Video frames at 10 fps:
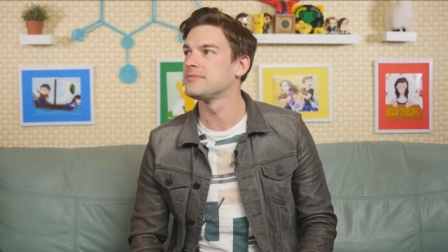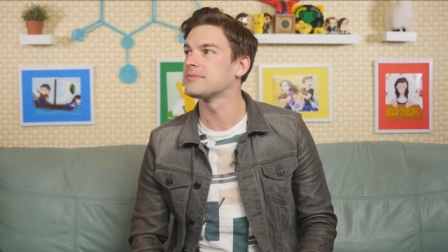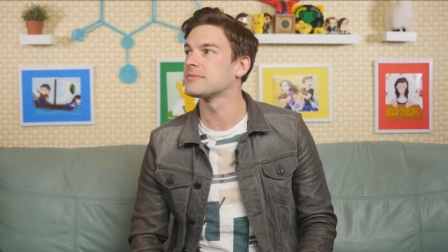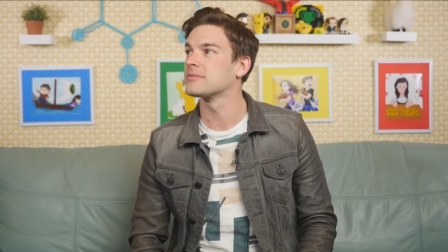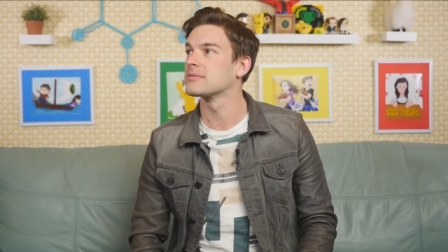
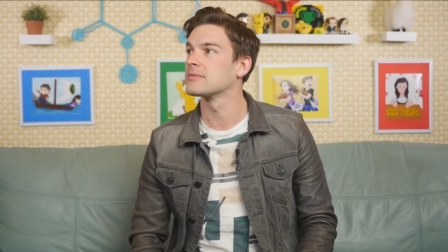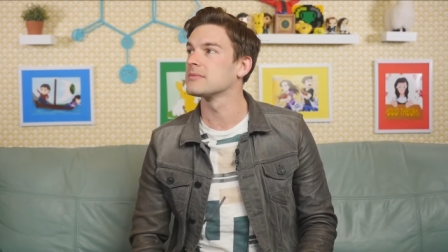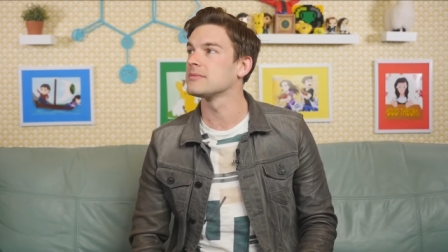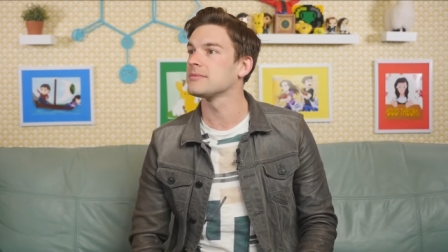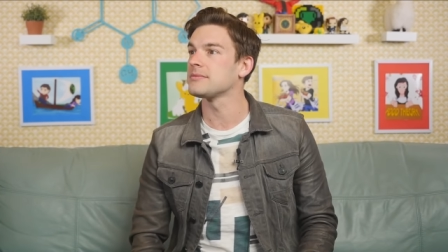Baby Shark
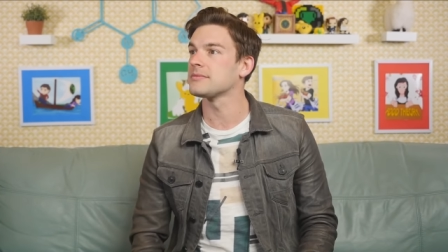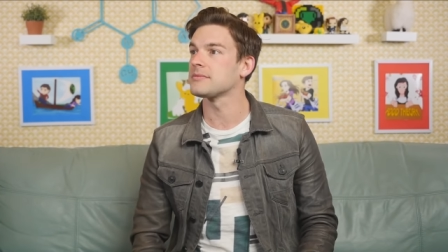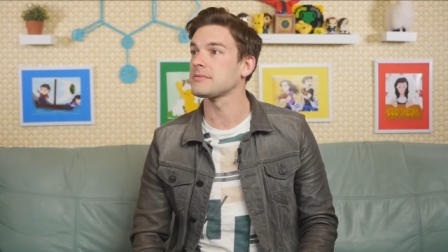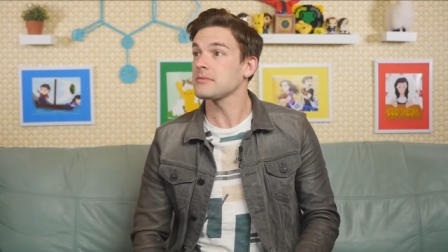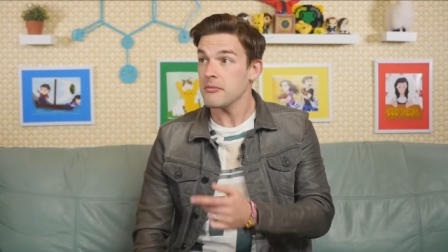was
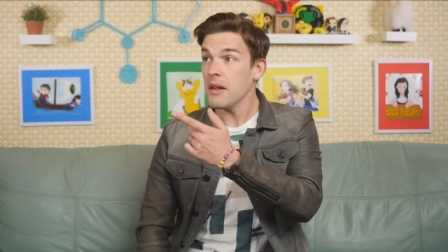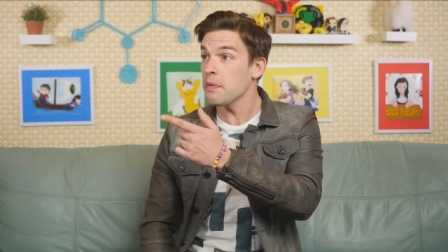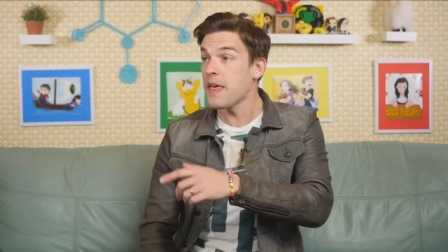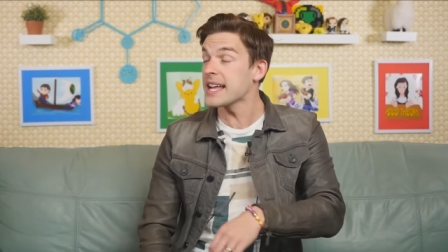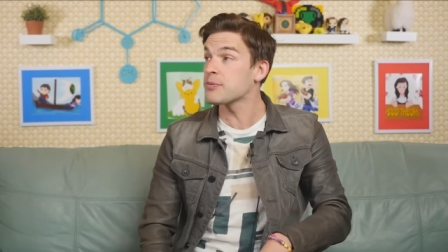adopted.
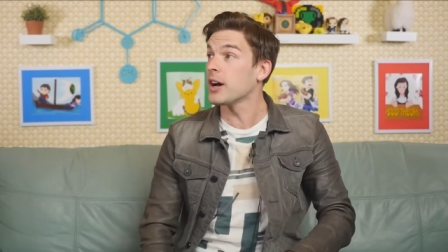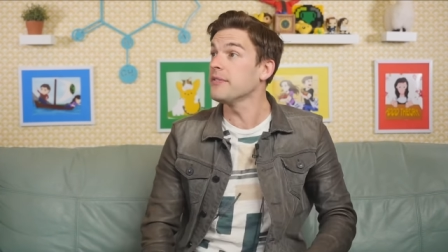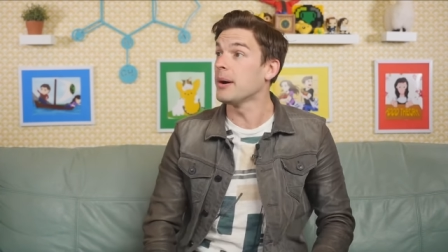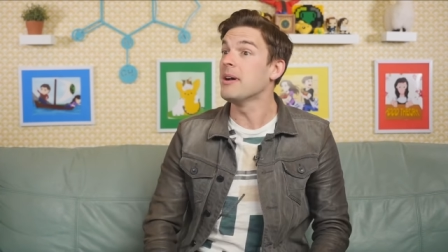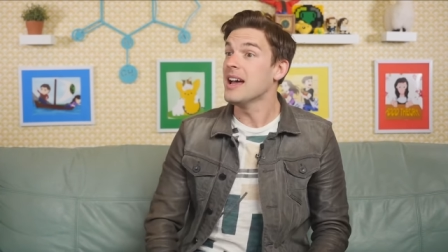That's one of
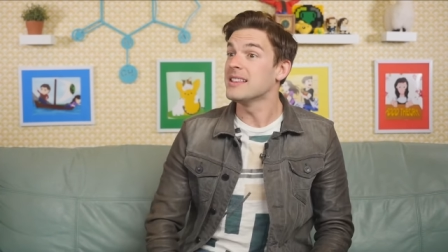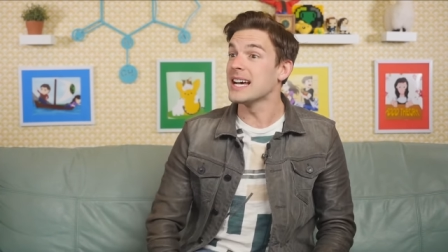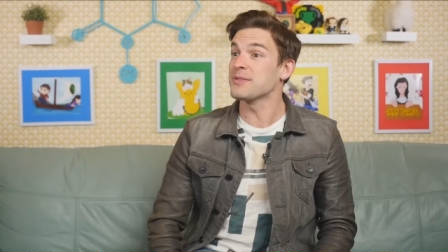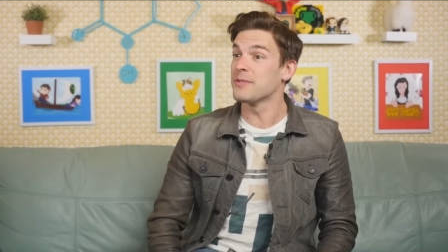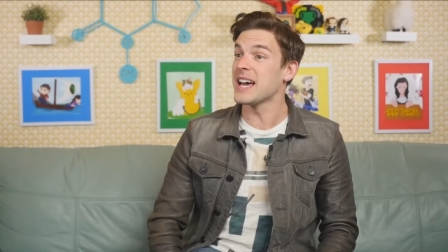them. That's
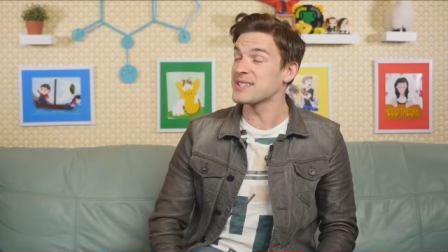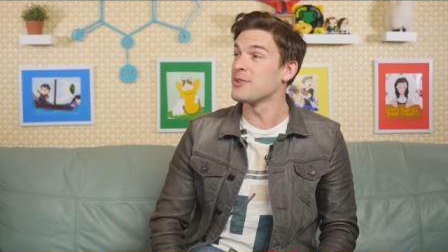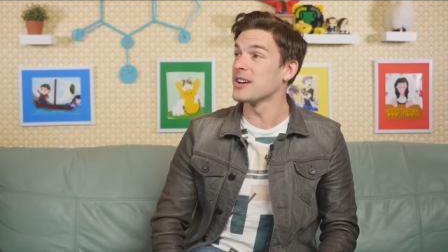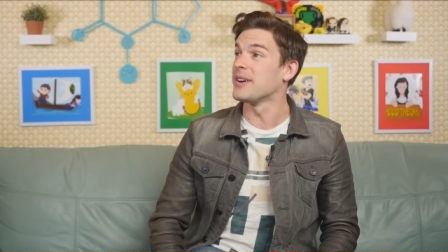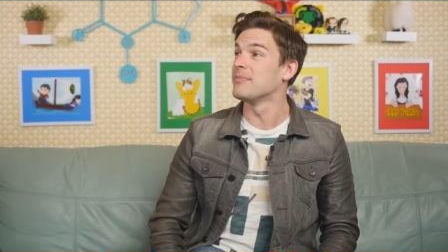that's, so that's one
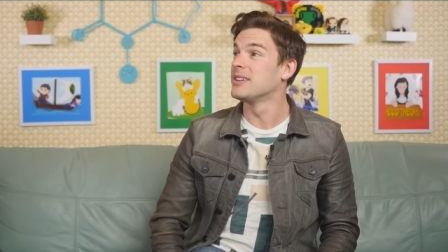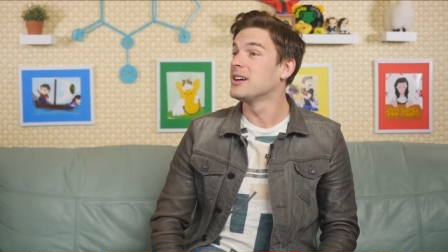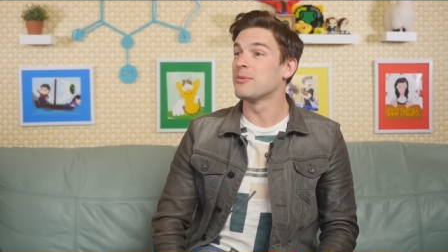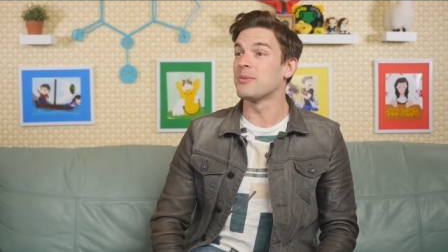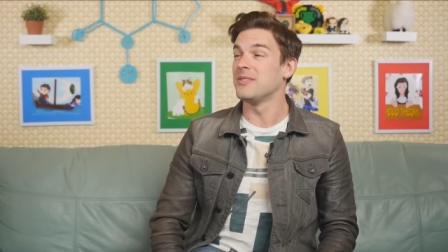of good. them.
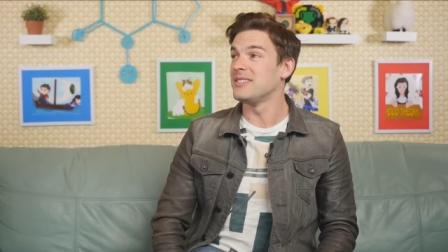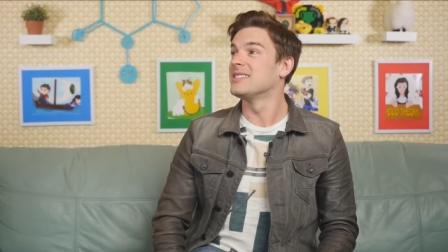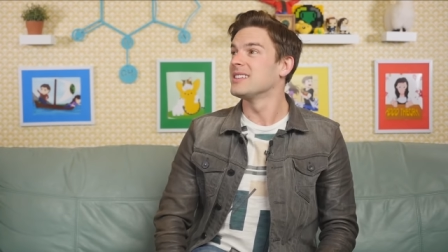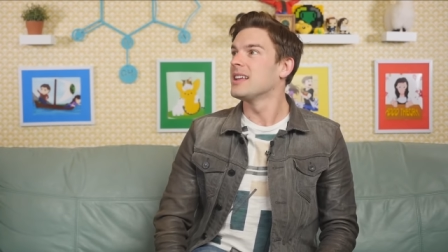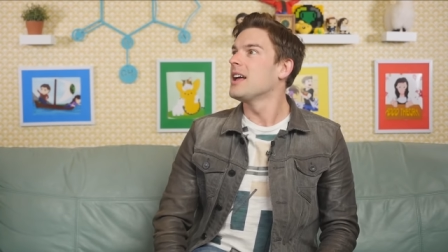It's
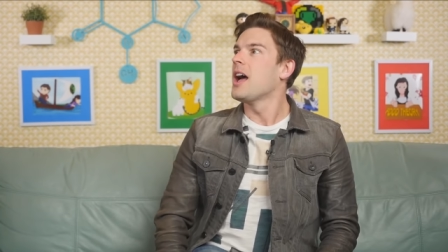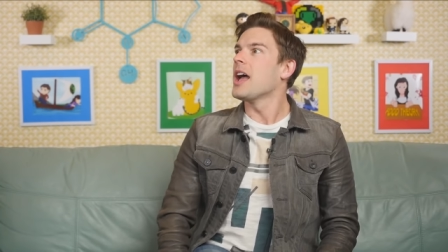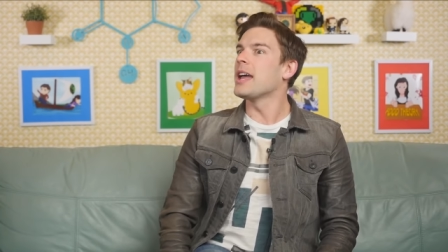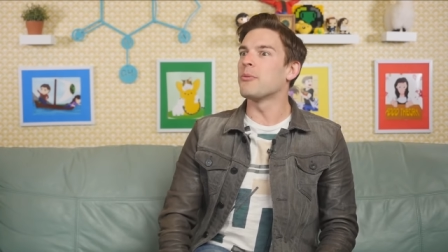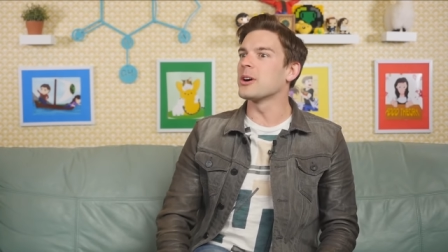so good.
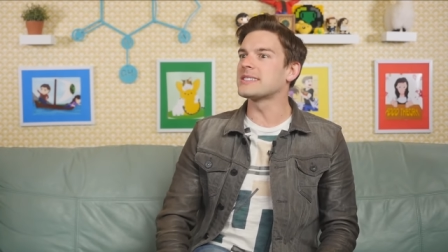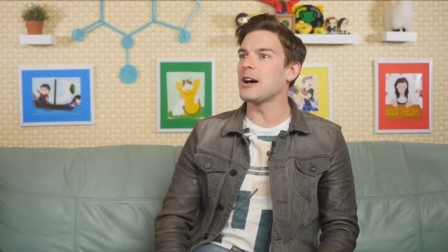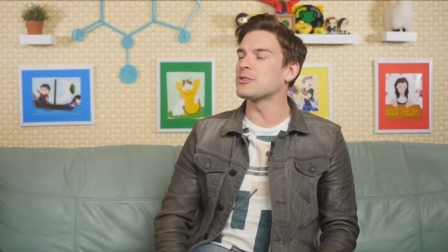it works out